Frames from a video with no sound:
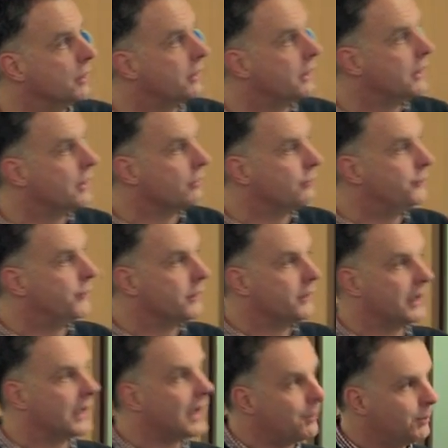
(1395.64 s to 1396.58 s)
looking at
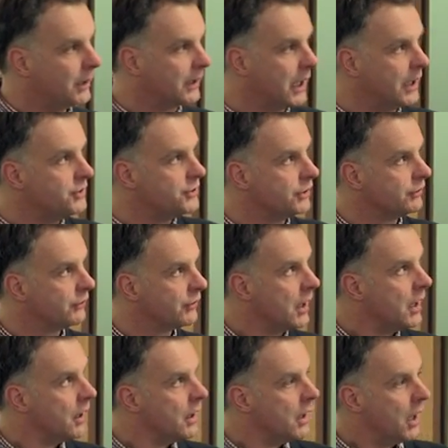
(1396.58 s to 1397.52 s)
funding applications,
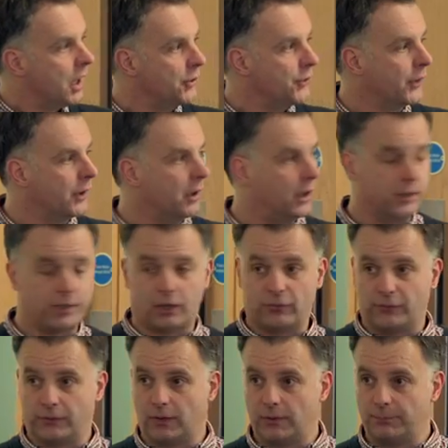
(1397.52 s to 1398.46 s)
I thought I'd
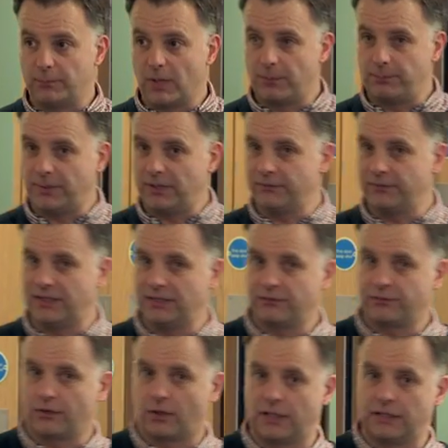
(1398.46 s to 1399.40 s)
offer a bit of an
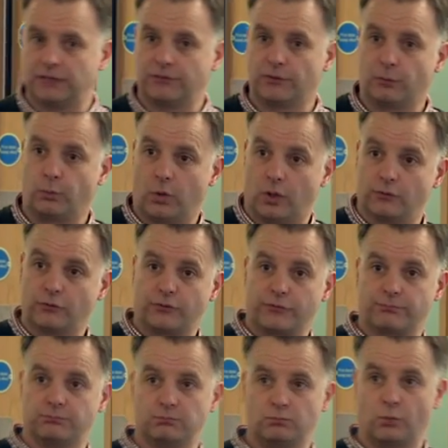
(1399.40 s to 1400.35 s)
insight into what